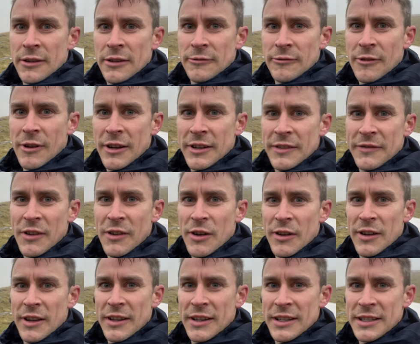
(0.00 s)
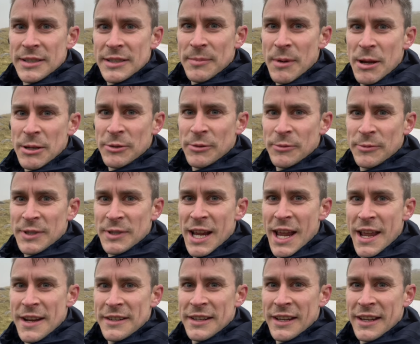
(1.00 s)
Right, I've got a special
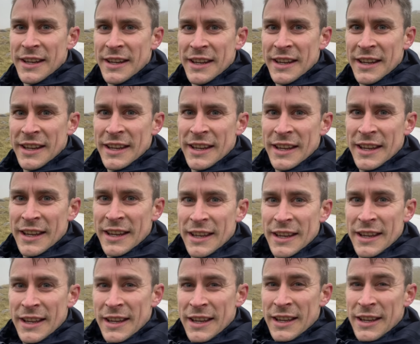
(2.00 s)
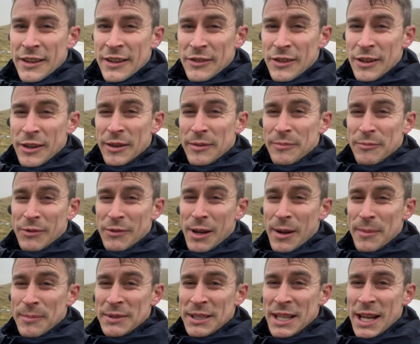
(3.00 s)
tent that
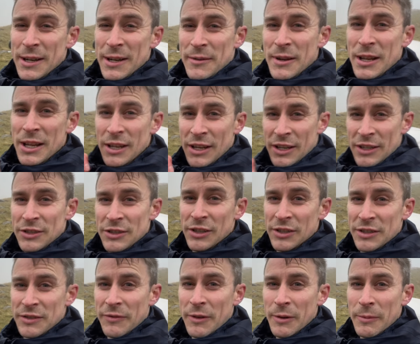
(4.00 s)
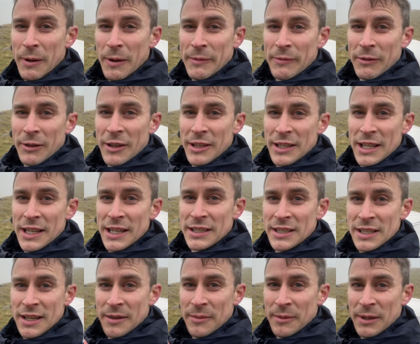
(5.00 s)
comes out just for weather like
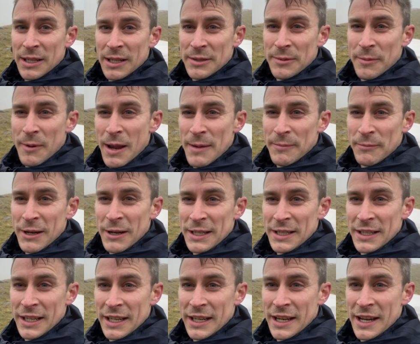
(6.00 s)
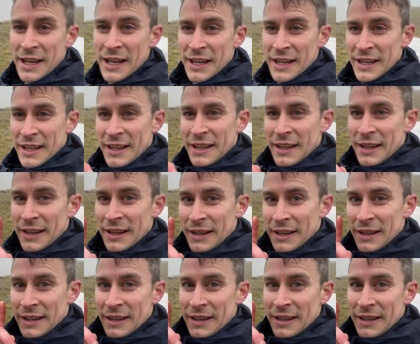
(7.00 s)
this when it's wet and windy.
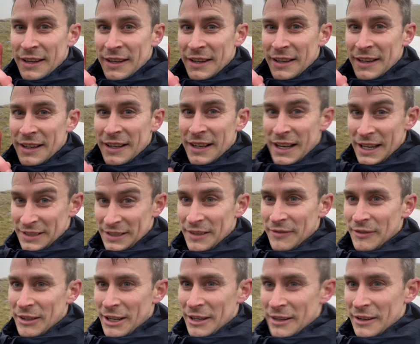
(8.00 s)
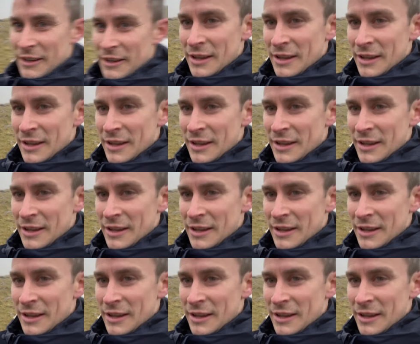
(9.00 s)
Let's have a look.